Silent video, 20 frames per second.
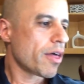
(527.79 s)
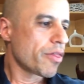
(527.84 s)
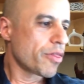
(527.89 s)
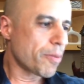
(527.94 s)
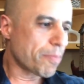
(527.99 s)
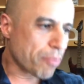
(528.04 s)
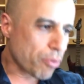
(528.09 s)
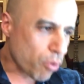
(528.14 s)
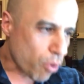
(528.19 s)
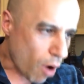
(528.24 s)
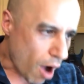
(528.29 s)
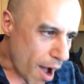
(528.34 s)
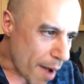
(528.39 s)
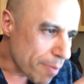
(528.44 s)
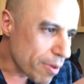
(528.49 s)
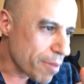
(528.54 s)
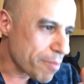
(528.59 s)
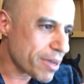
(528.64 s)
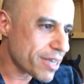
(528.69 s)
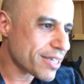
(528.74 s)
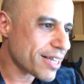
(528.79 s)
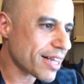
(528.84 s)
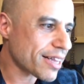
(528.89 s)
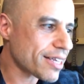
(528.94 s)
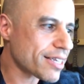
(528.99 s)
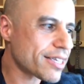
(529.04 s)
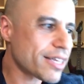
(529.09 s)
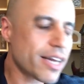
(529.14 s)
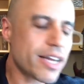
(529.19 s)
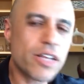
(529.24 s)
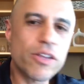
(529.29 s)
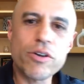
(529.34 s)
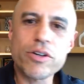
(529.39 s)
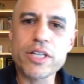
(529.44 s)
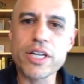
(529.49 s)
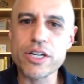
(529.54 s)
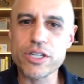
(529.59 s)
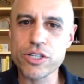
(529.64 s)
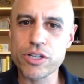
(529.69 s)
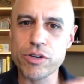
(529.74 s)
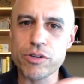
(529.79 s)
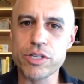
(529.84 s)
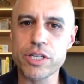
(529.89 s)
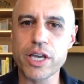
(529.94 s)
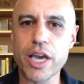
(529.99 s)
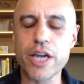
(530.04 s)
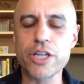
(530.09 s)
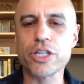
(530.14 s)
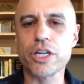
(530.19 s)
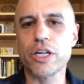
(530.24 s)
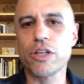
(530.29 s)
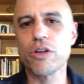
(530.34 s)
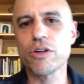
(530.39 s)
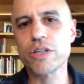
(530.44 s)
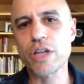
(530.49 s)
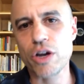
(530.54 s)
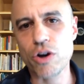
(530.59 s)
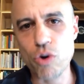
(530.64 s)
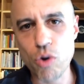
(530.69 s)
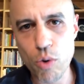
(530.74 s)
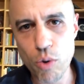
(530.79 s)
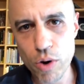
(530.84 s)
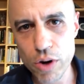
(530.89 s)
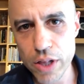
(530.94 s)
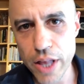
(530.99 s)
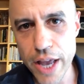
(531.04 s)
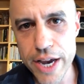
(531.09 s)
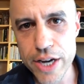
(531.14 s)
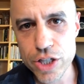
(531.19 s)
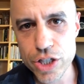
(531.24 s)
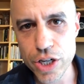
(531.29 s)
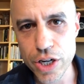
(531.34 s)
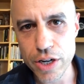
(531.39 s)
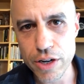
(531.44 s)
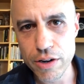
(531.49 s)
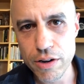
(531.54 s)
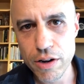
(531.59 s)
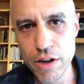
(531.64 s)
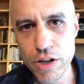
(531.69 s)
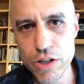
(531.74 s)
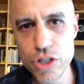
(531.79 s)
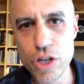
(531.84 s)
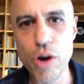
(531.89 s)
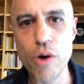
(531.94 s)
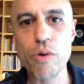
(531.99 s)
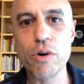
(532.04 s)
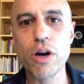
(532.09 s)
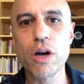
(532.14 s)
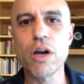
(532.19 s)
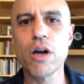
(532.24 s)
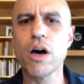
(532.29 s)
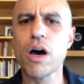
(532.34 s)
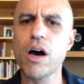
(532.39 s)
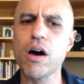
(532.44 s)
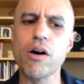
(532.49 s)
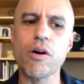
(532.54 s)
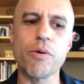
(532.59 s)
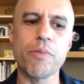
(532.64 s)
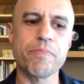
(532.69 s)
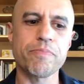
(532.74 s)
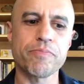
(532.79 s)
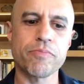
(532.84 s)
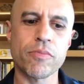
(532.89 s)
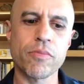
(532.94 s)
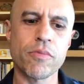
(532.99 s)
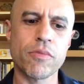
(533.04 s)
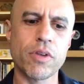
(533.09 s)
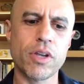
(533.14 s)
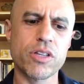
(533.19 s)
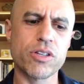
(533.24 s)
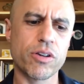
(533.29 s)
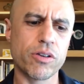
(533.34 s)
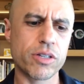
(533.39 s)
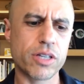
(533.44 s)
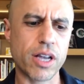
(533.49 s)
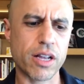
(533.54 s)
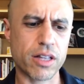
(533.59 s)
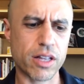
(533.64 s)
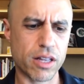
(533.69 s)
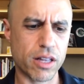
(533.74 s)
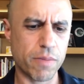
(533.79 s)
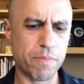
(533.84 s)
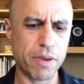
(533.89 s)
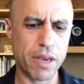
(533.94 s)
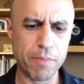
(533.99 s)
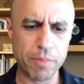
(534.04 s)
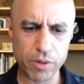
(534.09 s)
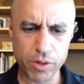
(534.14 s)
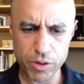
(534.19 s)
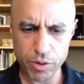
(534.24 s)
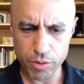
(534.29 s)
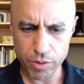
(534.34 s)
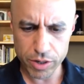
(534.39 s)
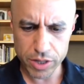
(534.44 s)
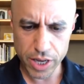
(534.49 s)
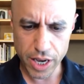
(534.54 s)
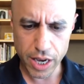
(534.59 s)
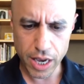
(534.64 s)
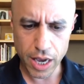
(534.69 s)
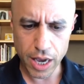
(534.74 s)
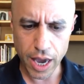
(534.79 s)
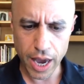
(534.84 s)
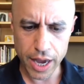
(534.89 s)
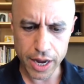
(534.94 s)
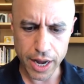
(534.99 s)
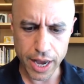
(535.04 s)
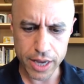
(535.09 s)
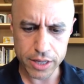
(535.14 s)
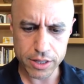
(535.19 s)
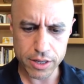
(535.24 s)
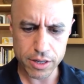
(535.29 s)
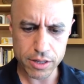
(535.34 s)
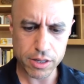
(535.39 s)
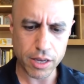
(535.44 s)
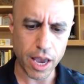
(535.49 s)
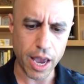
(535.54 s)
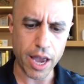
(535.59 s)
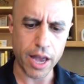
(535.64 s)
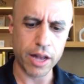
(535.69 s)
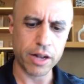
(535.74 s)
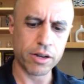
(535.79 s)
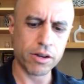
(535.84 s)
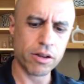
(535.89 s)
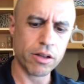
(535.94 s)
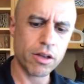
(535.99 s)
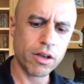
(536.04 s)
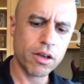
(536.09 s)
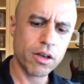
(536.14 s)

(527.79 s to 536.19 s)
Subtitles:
The problem is that the study looked at association. It looked at correlation. So, it turns out that the people who were taking antacids and